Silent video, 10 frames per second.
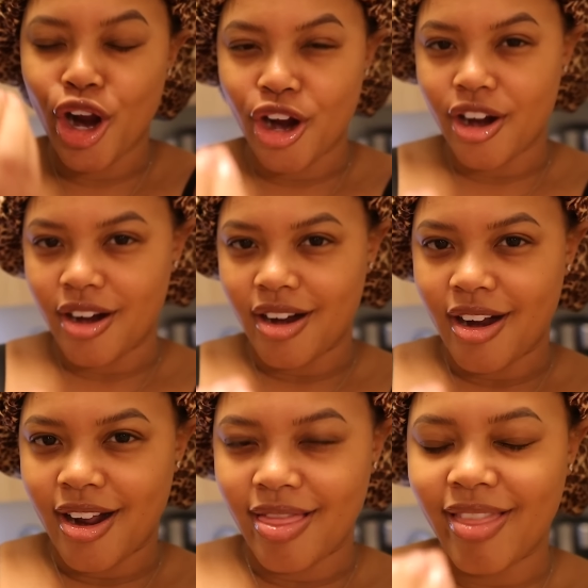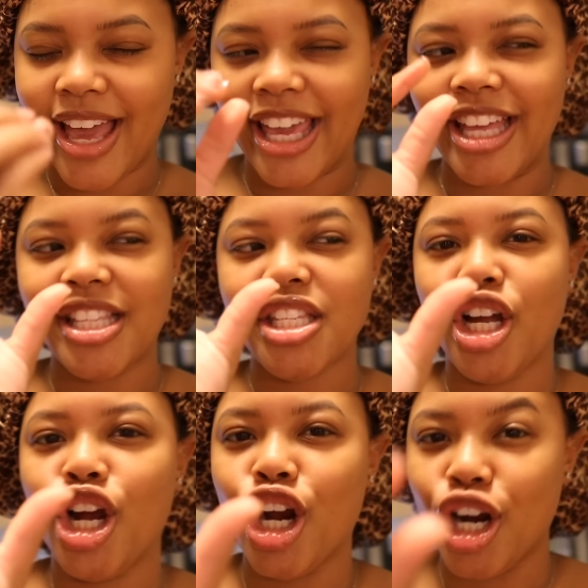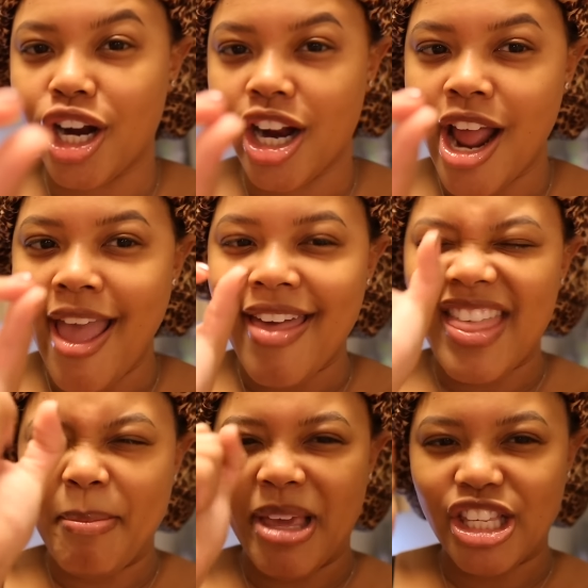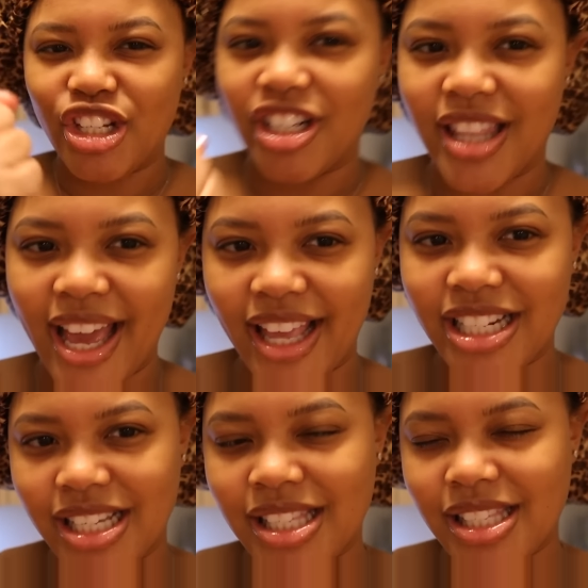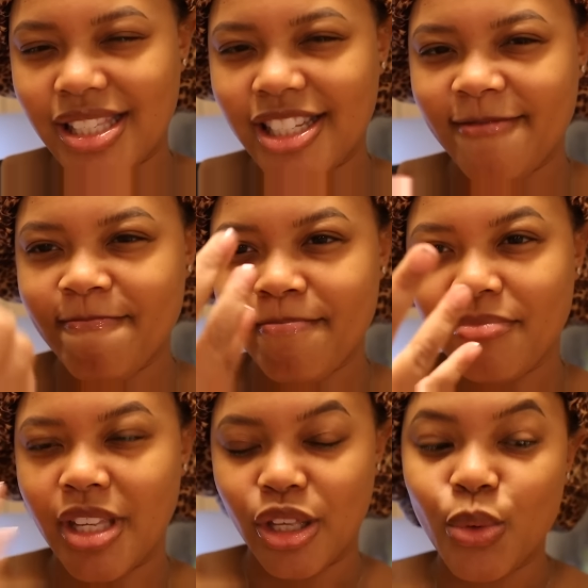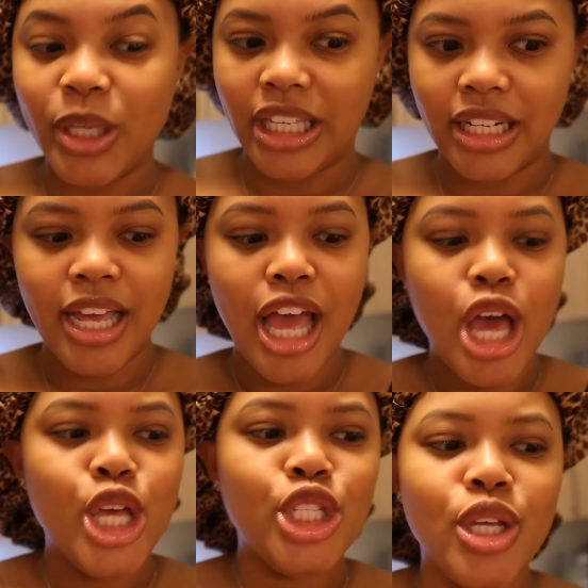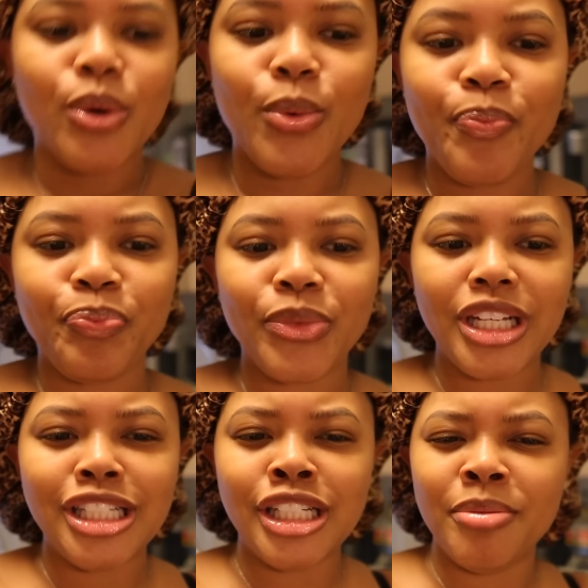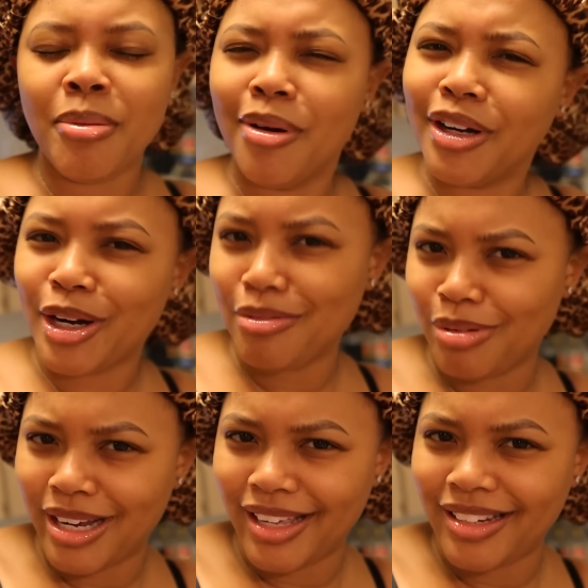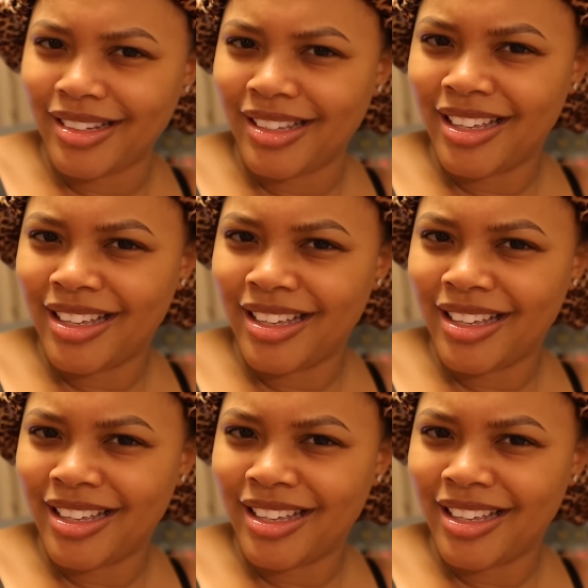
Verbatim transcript: her. Like, it's her that makes her like just the queen. So she promoted her brand.